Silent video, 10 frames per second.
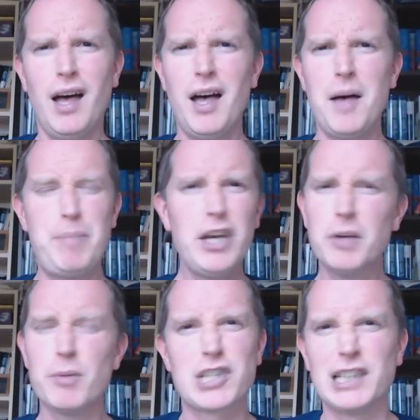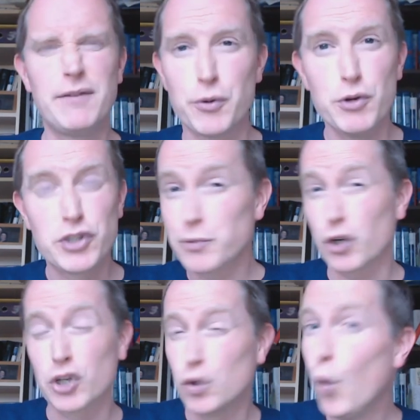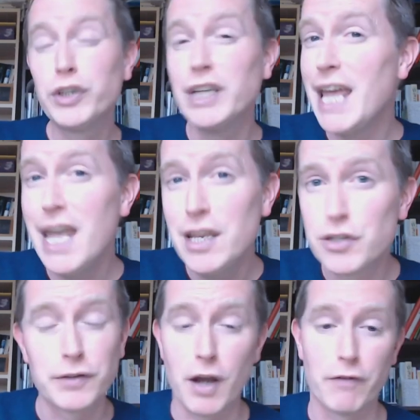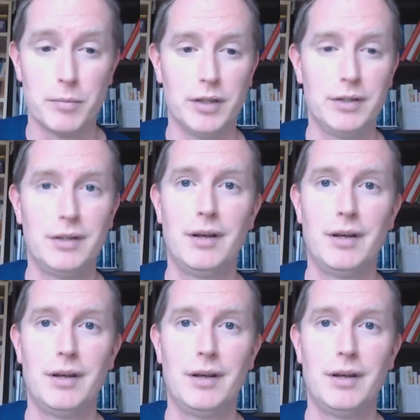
Peter must have lived through some sort of golden age of government.